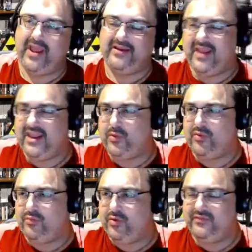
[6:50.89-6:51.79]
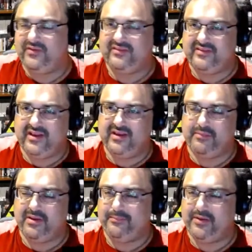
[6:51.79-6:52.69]
Yeah, you would move the stick a
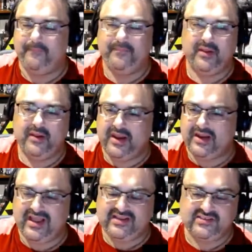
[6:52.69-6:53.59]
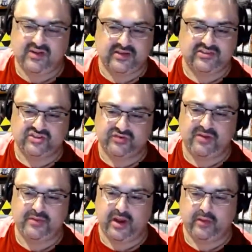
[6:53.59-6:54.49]
bit, but in last night's stream
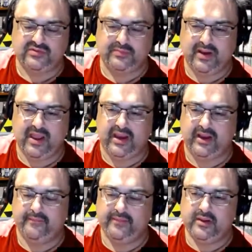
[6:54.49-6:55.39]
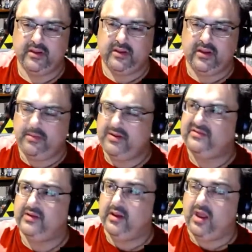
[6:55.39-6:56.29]
that I was playing, I mean,
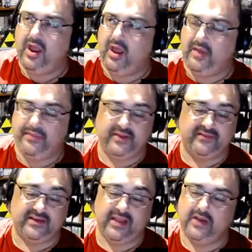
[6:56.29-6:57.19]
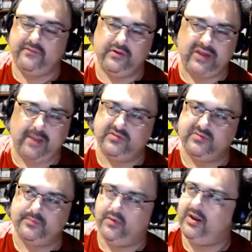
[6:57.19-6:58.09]
I think it's a colourful game. It's
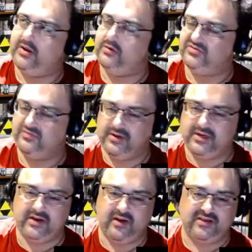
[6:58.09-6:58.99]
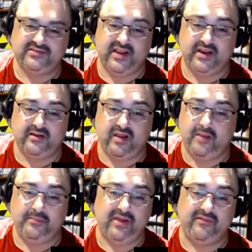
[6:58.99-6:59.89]
bright. It looks really nice. And I'm
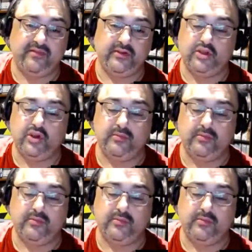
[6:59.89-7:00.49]
loving the humour.